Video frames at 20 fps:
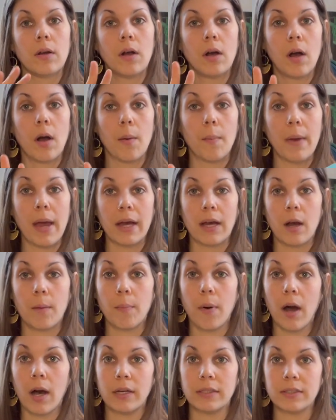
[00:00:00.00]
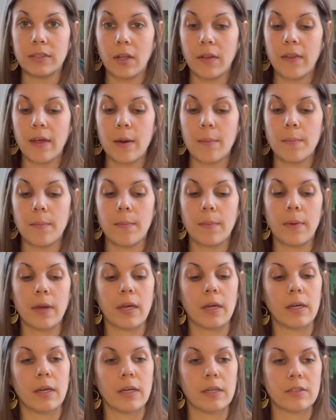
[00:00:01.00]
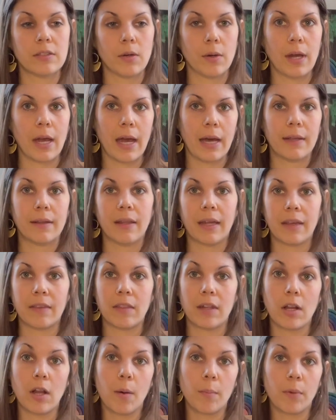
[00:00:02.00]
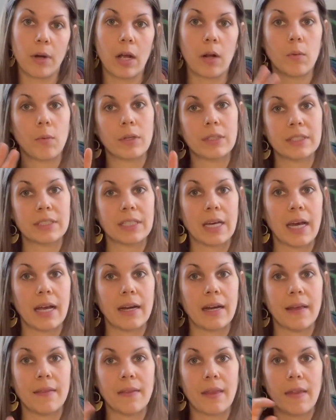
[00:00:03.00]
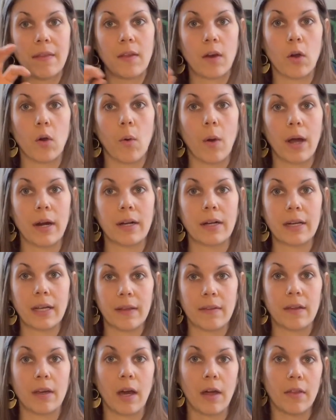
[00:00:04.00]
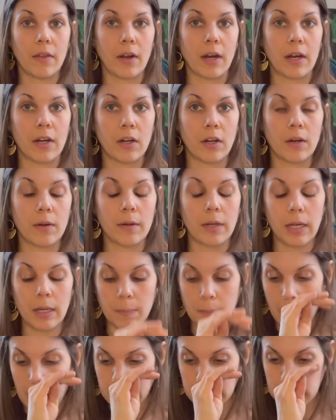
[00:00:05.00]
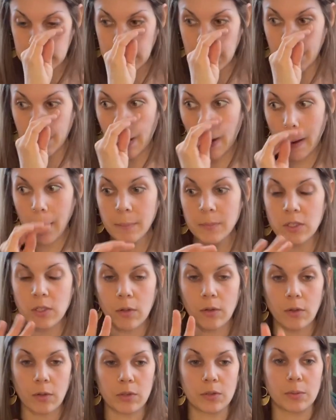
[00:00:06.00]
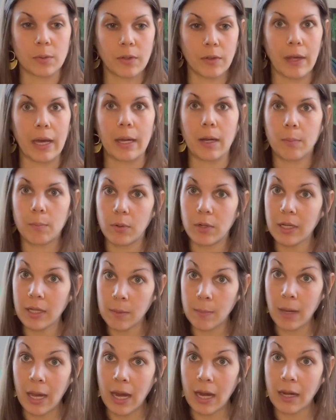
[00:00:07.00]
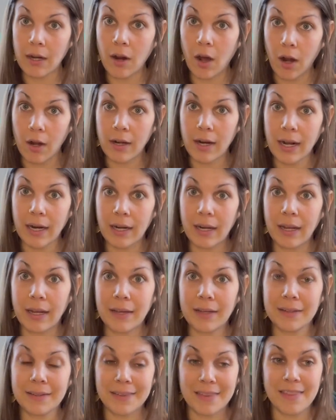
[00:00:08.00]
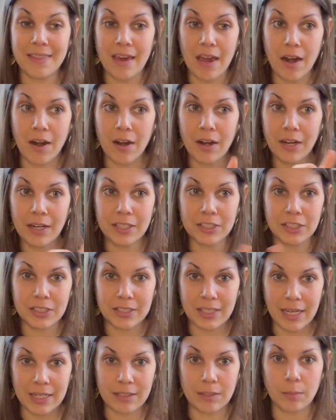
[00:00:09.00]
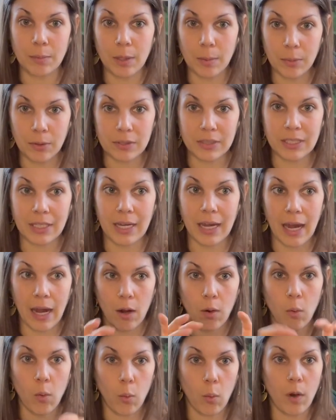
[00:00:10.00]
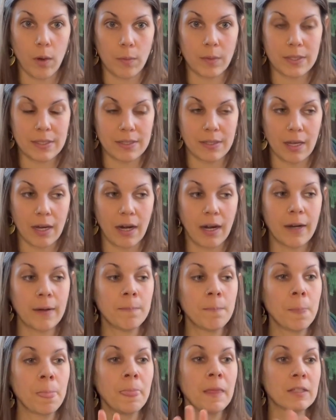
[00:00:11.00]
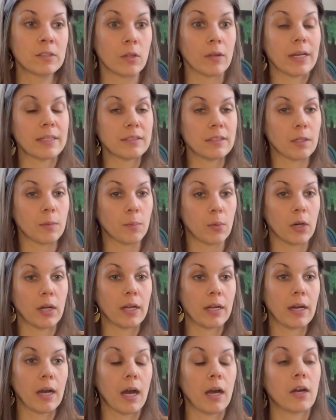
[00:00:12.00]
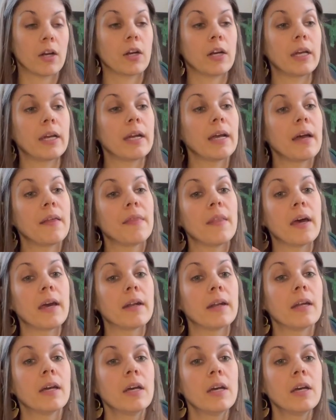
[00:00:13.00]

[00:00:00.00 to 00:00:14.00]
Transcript: a puzzle that so it had like the number on one side and then the quantity on the other, and he matched them up. So those were like pre-made already there. He just had to be able to count what was there. So that's like pretty concrete. And then,